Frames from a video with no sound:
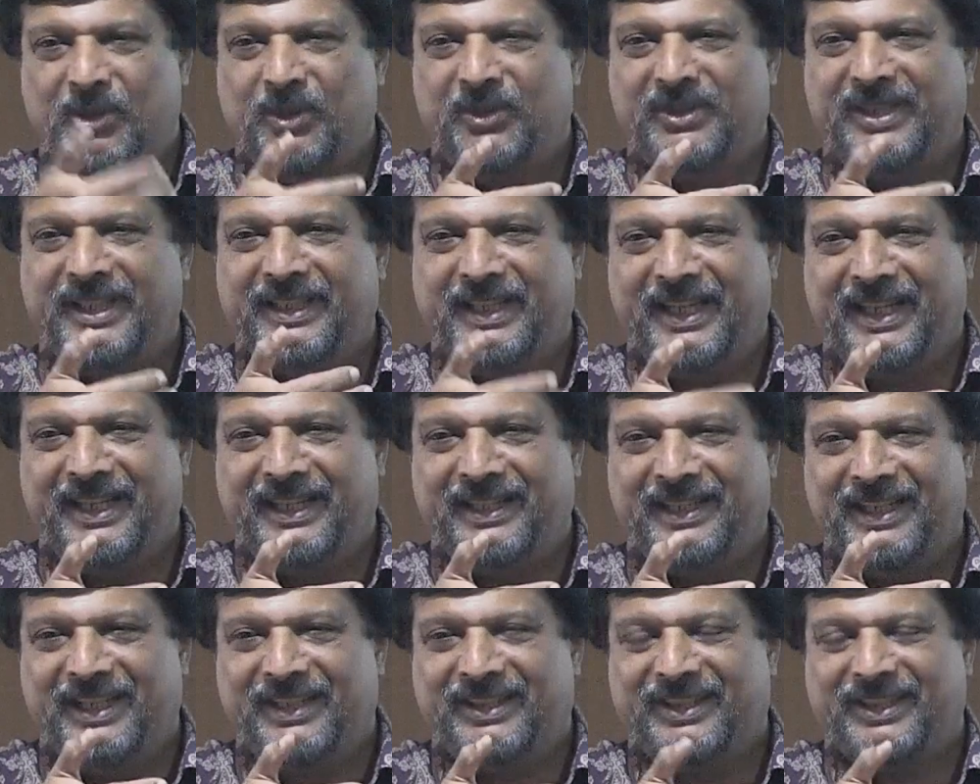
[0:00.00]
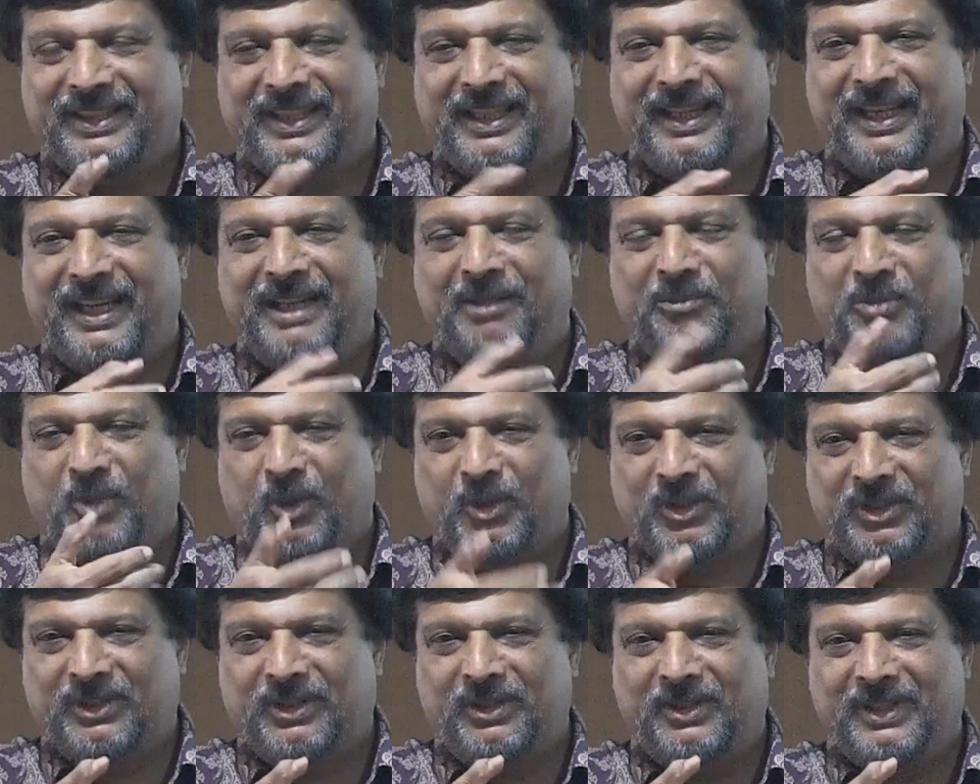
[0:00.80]
using English in
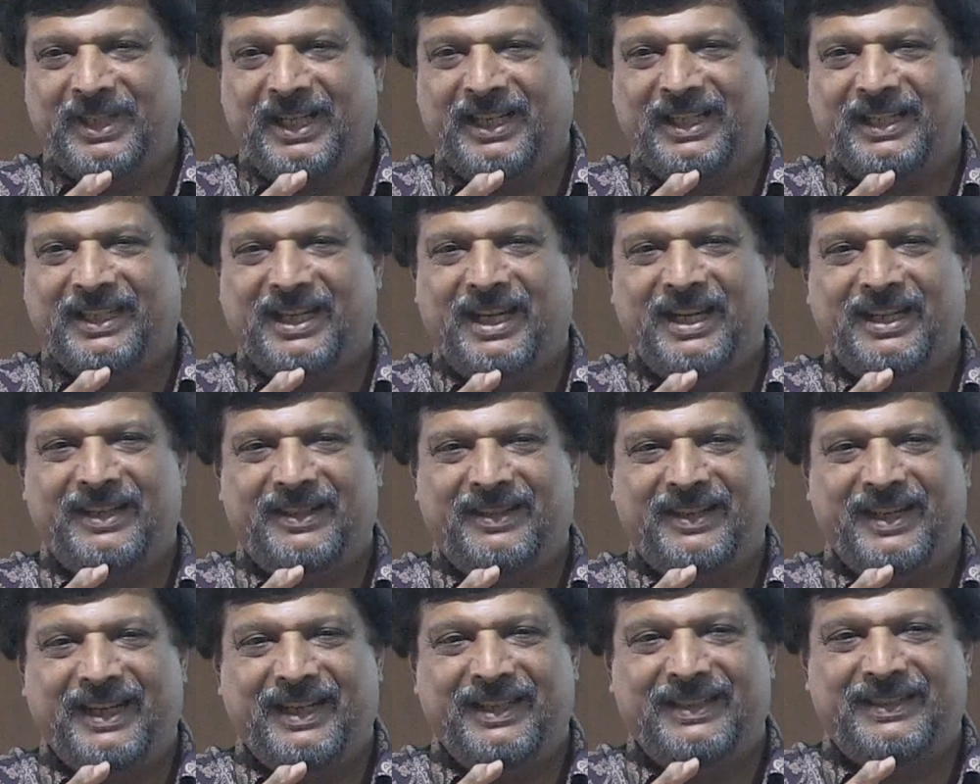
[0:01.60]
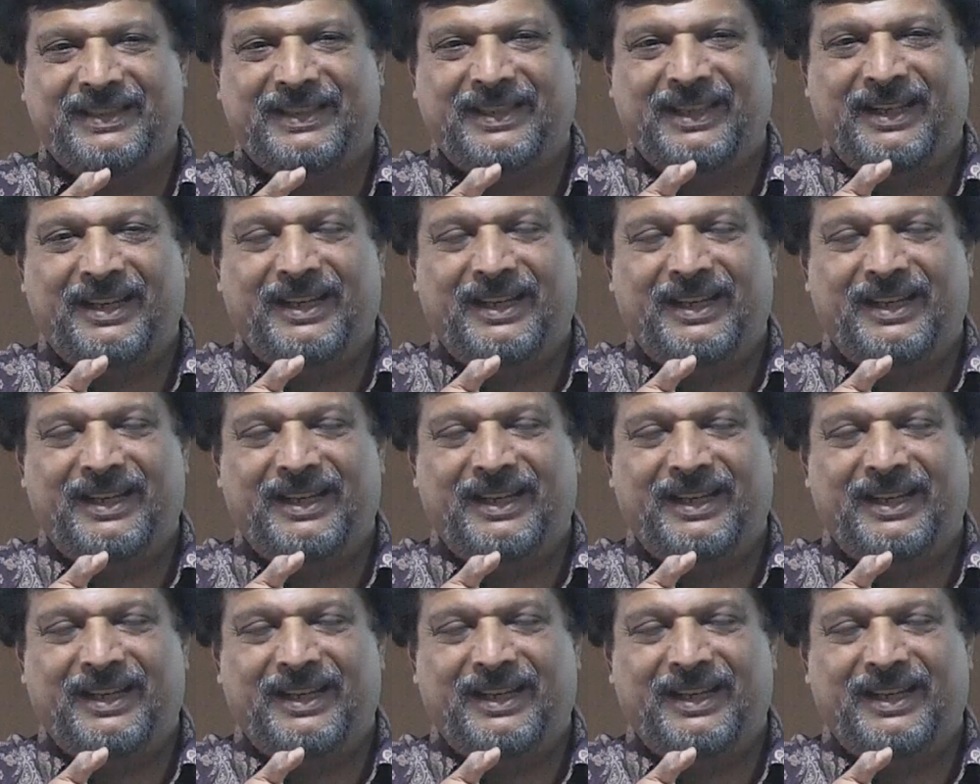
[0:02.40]
post-colonial countries